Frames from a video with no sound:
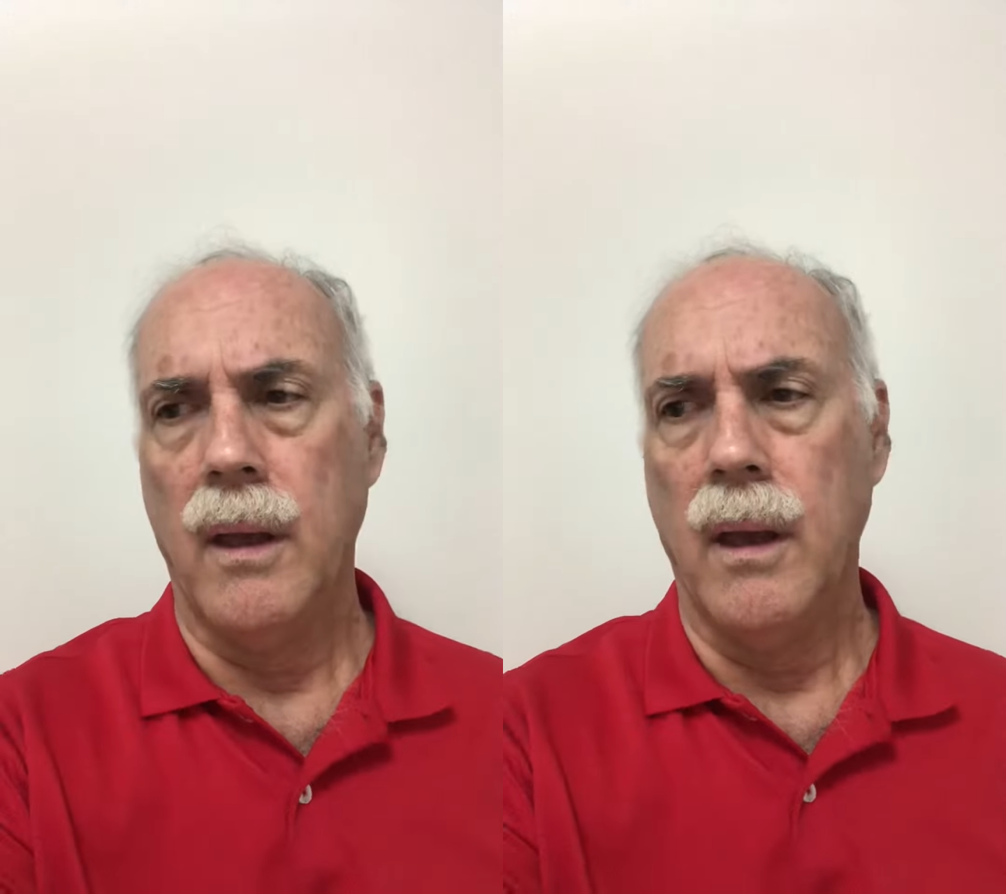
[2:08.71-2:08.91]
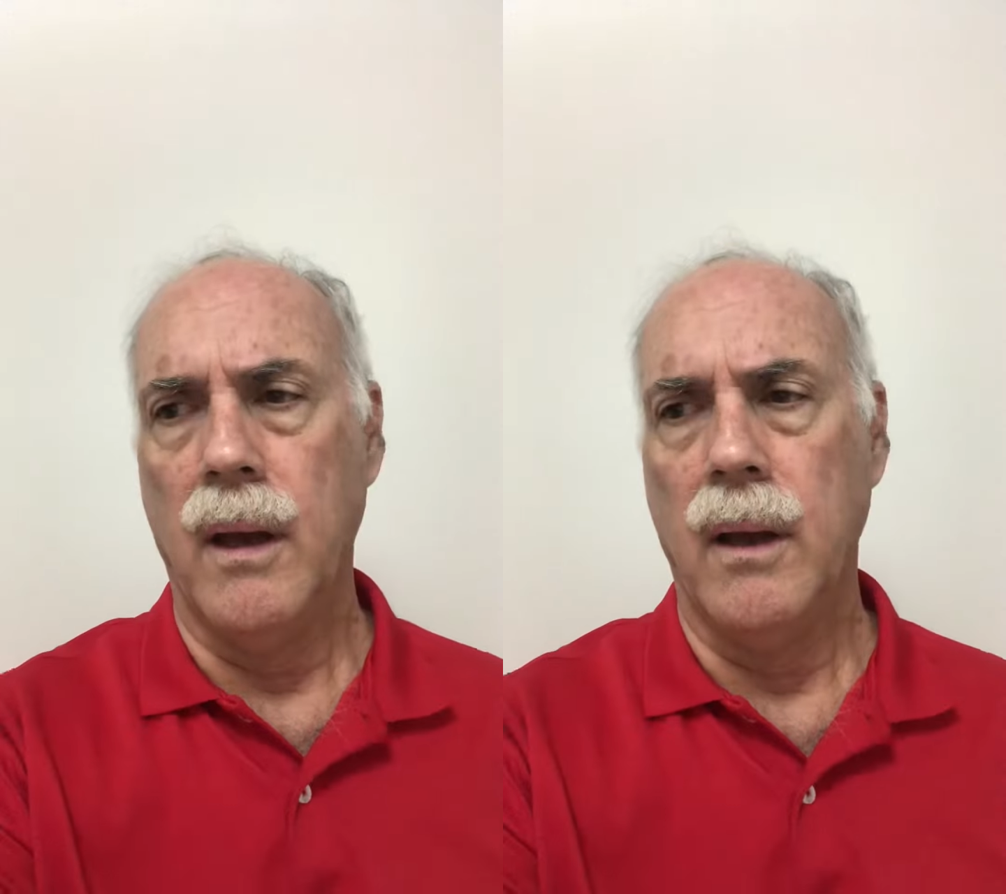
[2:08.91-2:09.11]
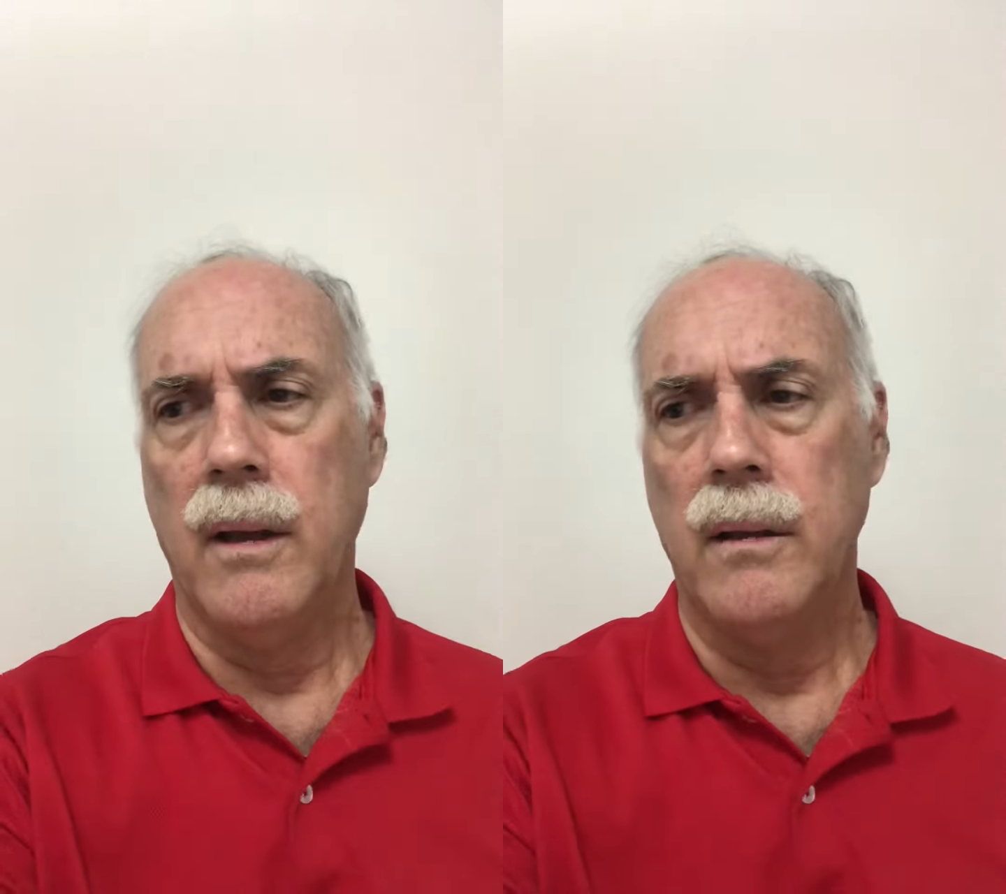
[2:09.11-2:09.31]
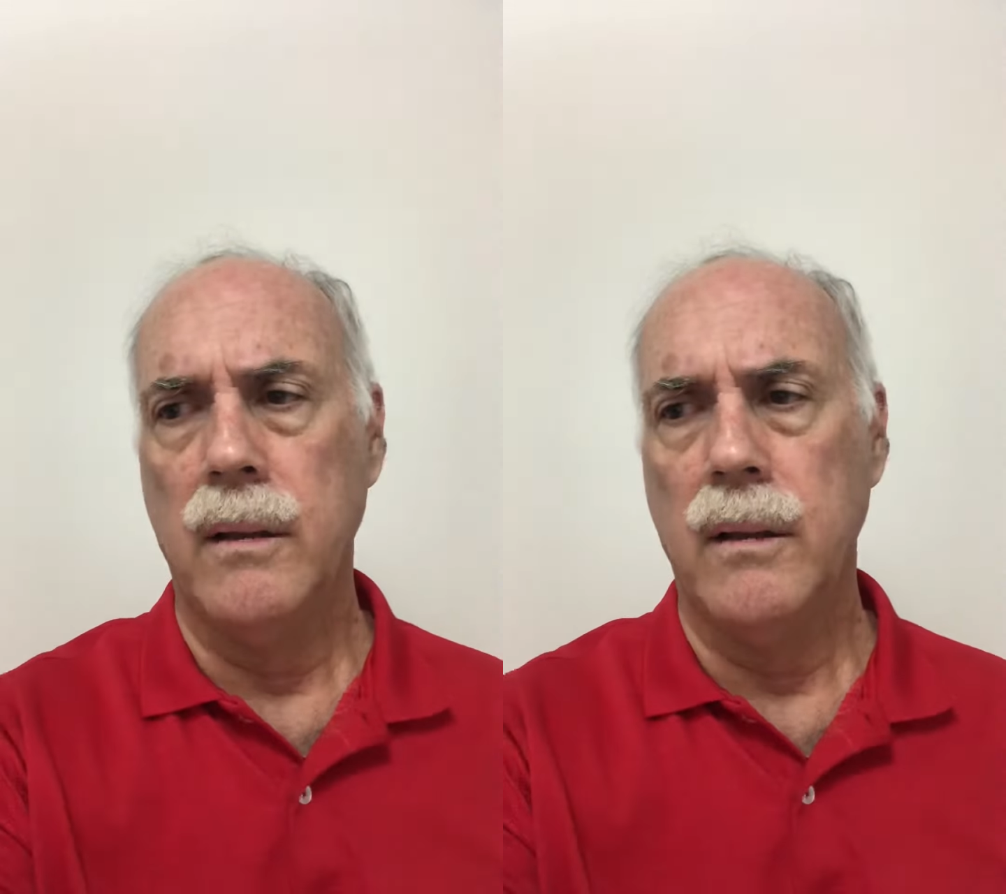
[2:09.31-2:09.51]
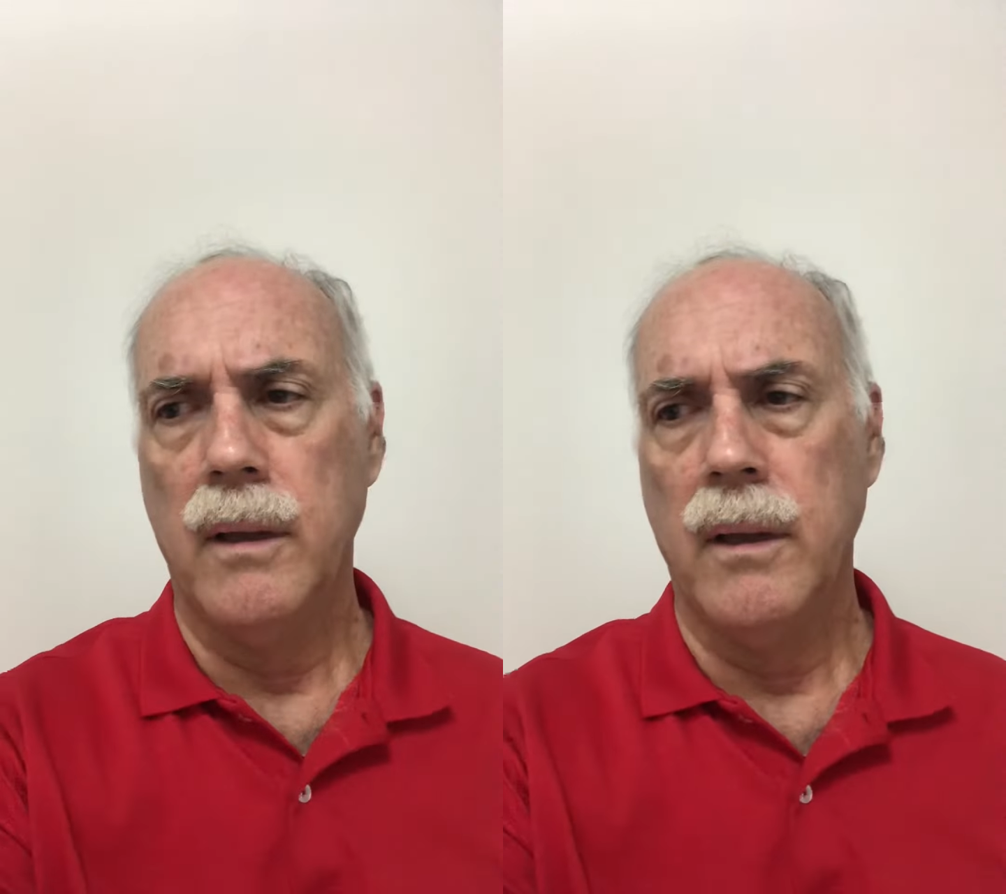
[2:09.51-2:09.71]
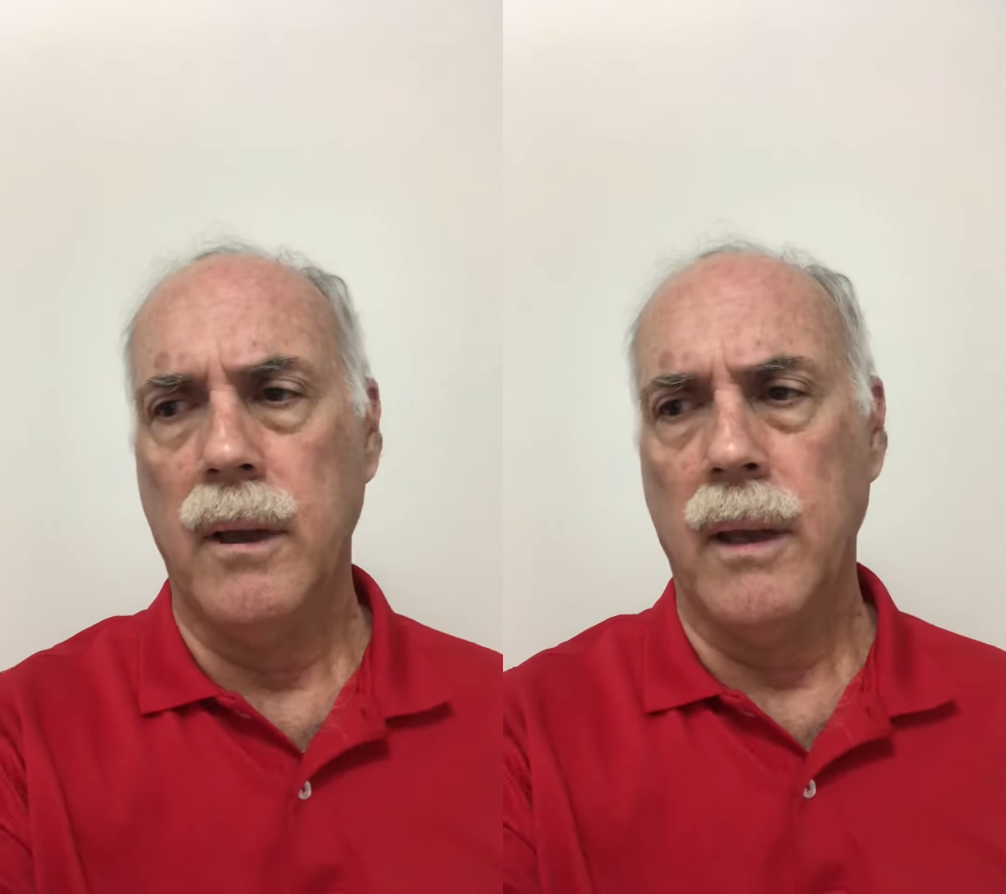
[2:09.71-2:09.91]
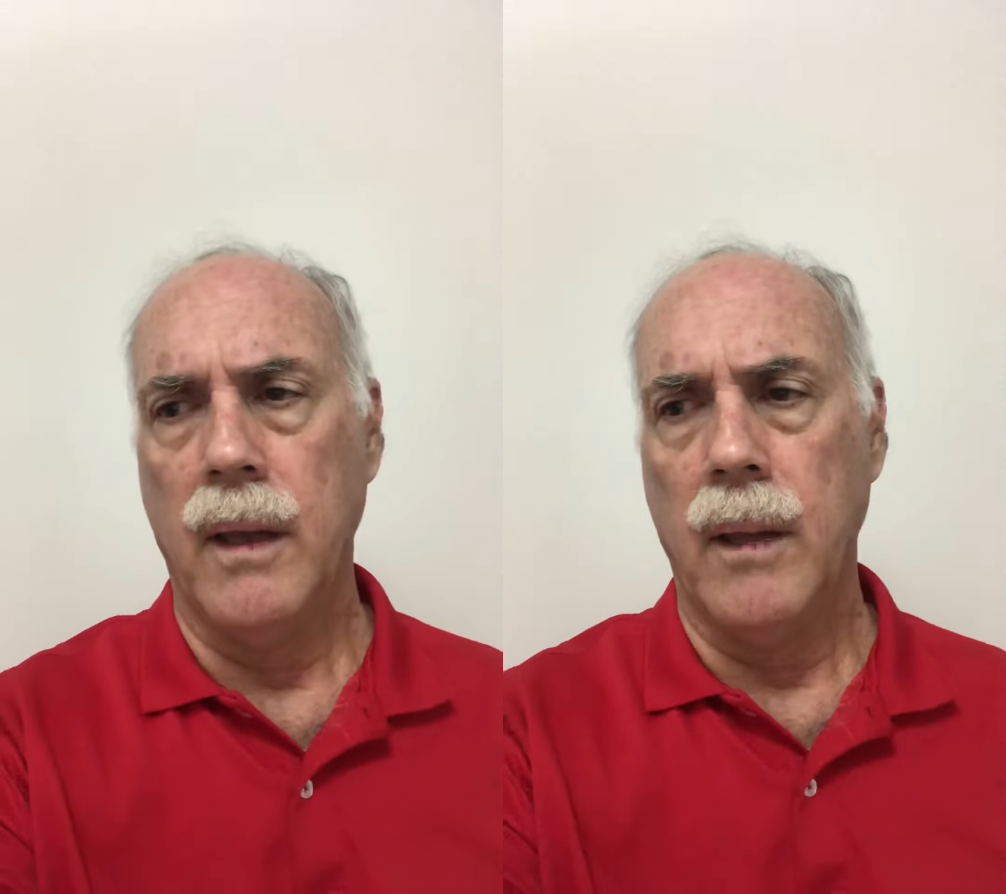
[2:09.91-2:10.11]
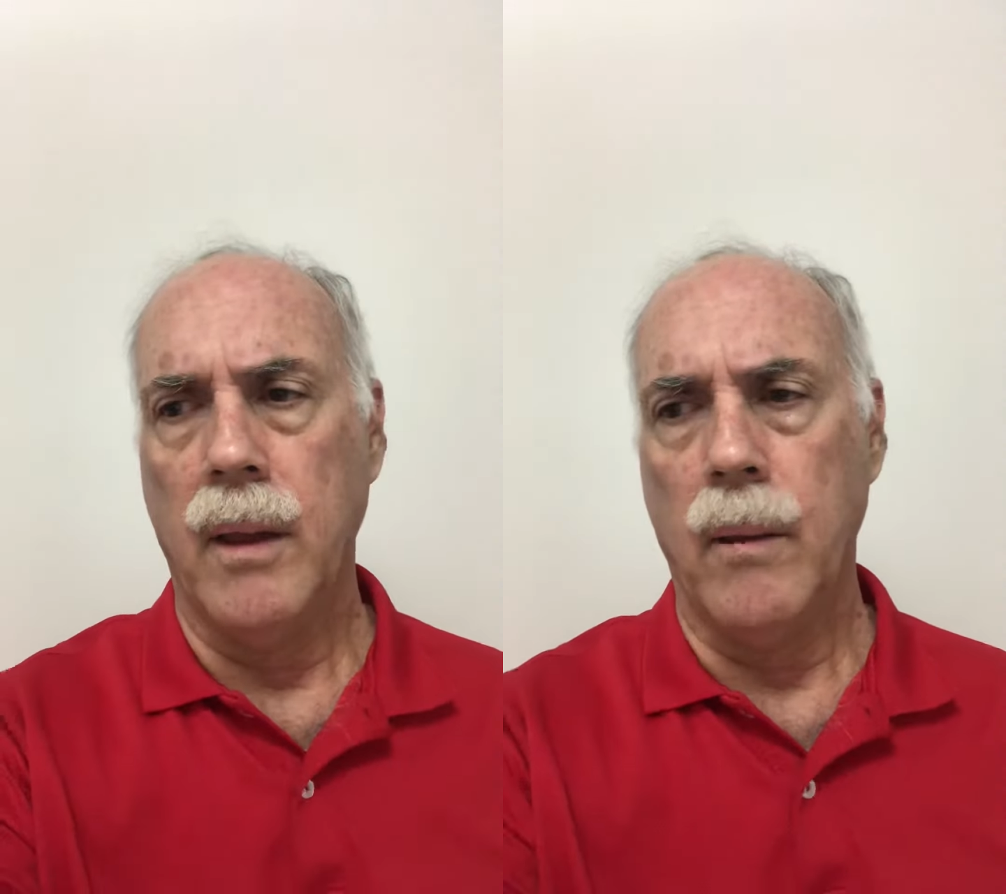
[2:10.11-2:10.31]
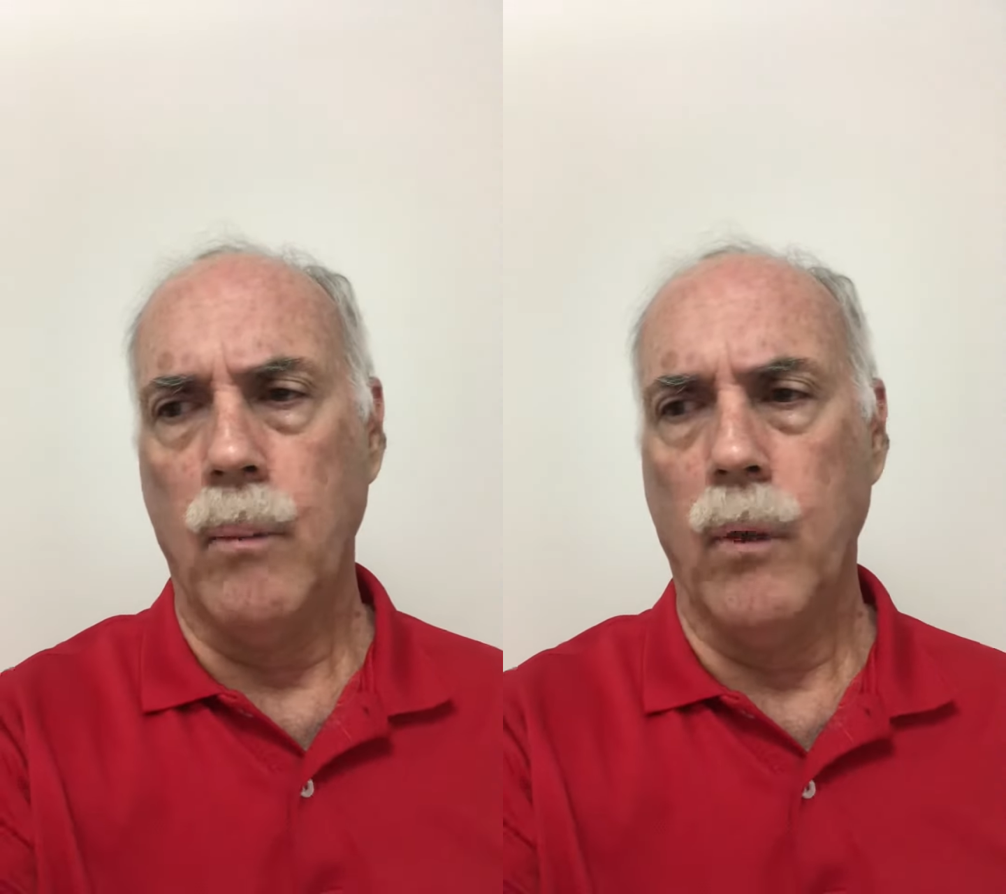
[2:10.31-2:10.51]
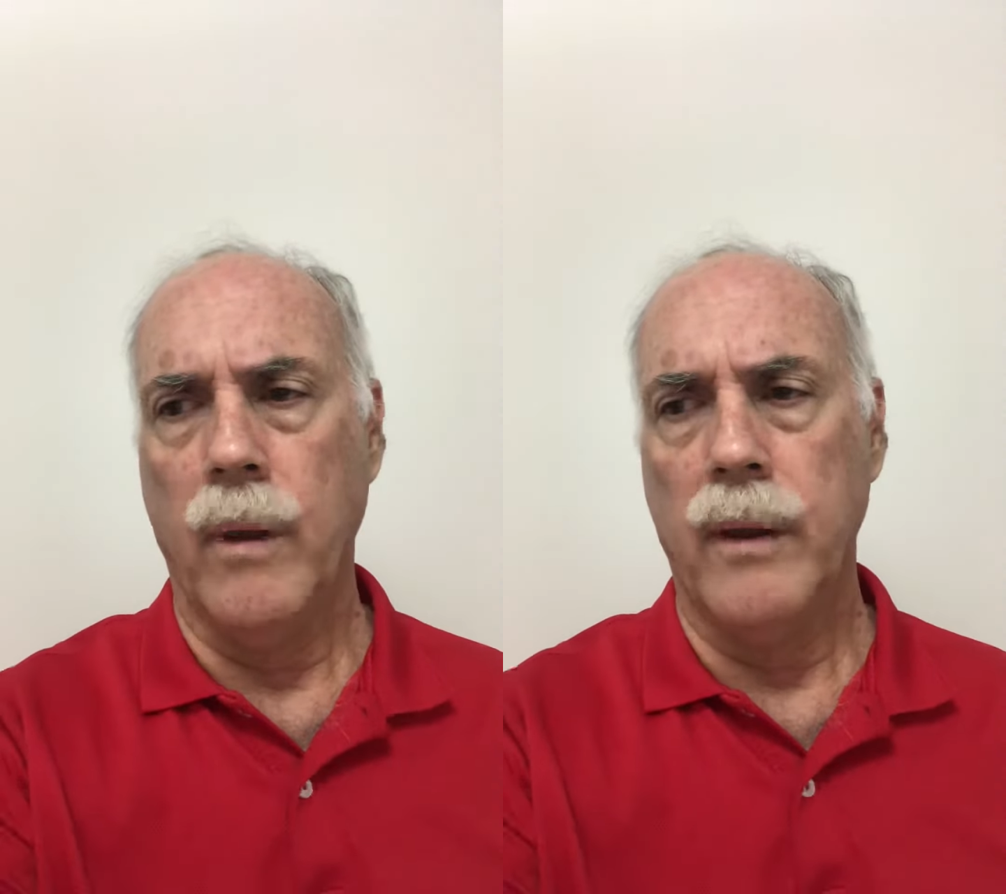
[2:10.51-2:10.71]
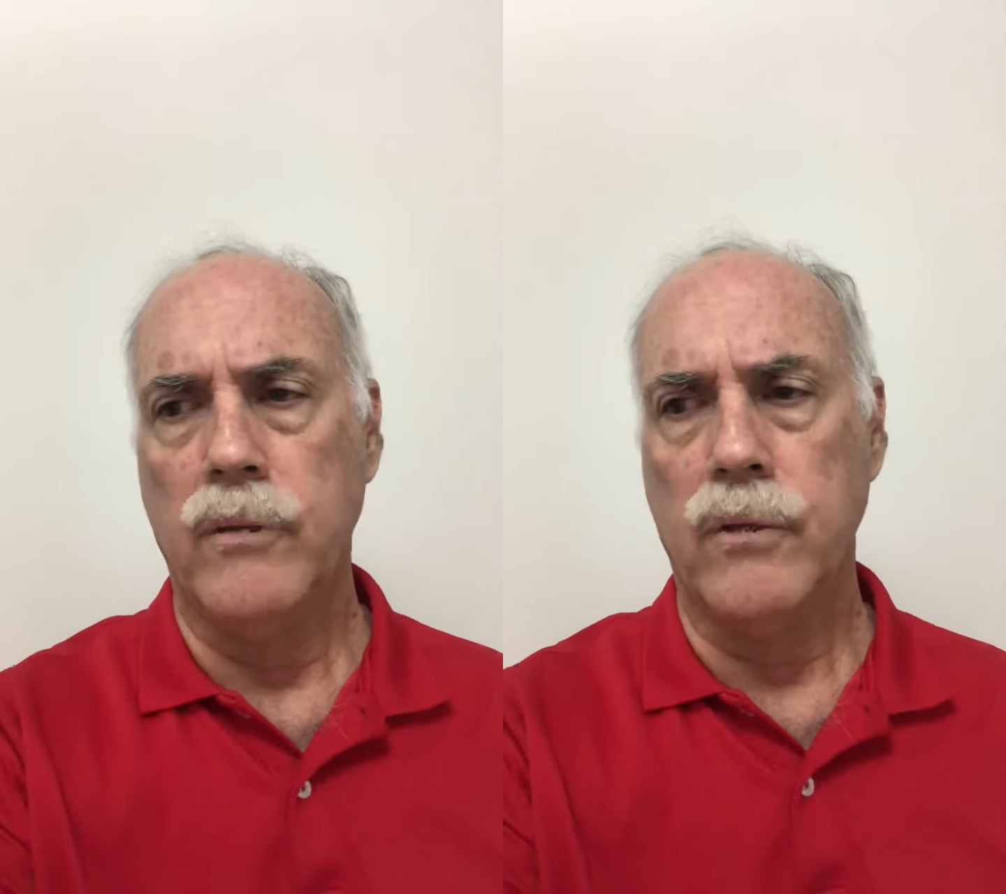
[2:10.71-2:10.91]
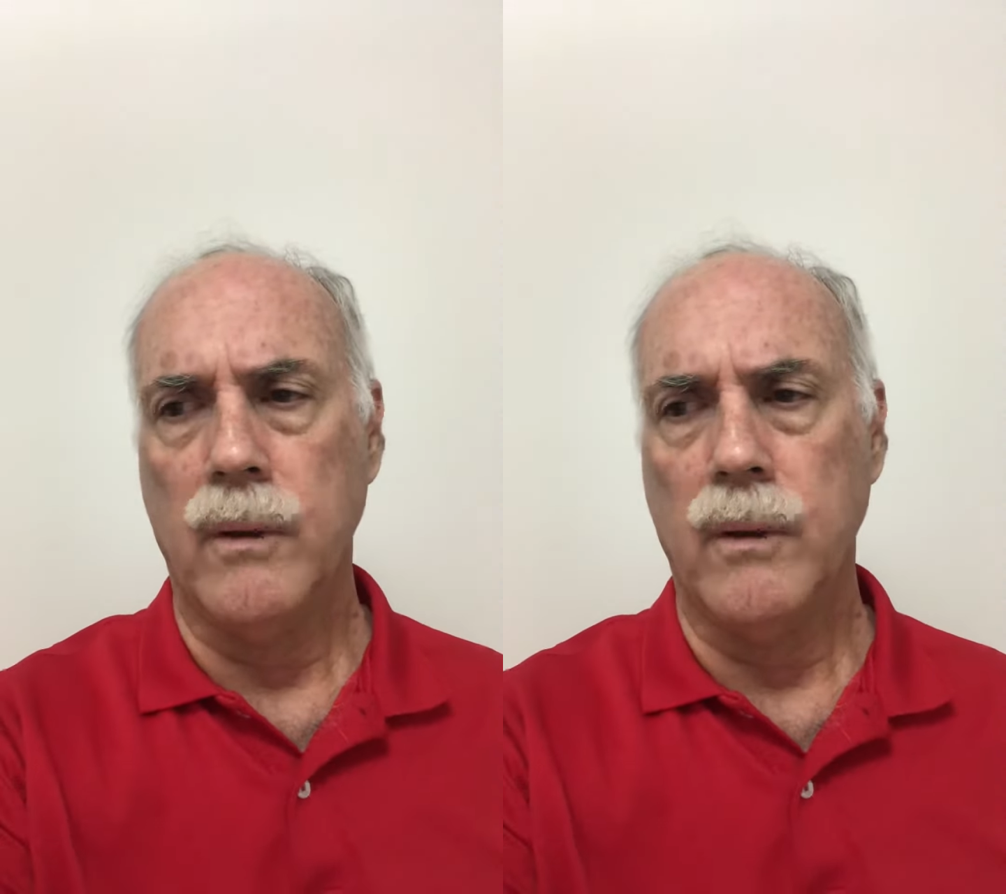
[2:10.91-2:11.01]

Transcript: Uh, whereas